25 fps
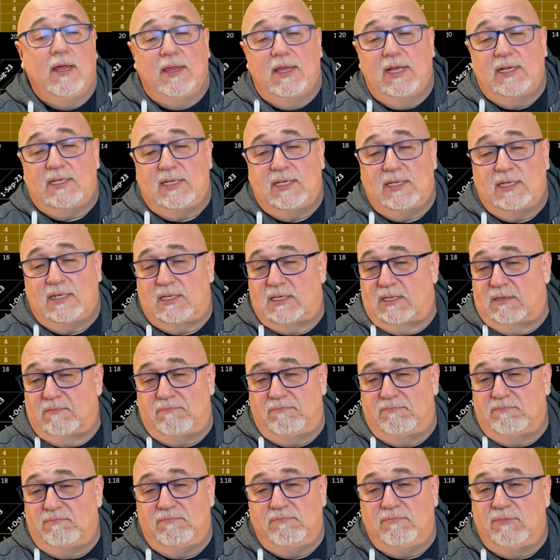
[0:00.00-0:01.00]
This is
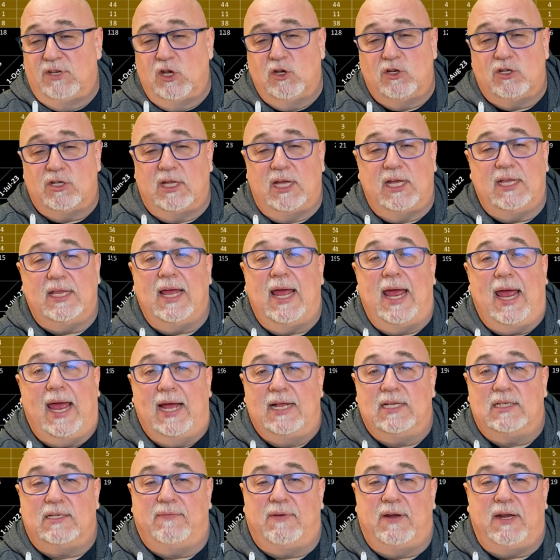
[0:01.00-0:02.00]
usually in the
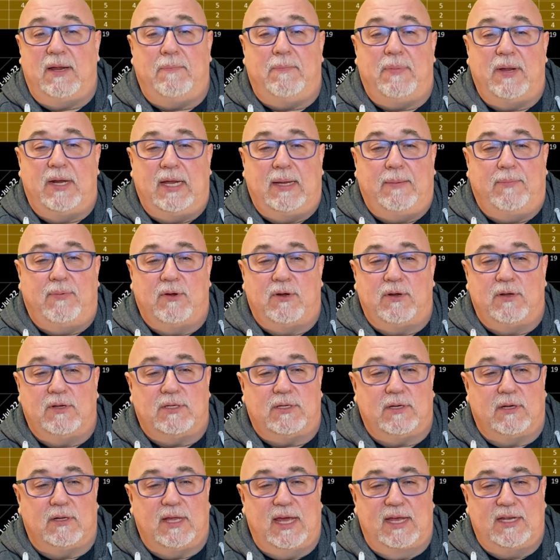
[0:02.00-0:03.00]
hands of any bidding producer.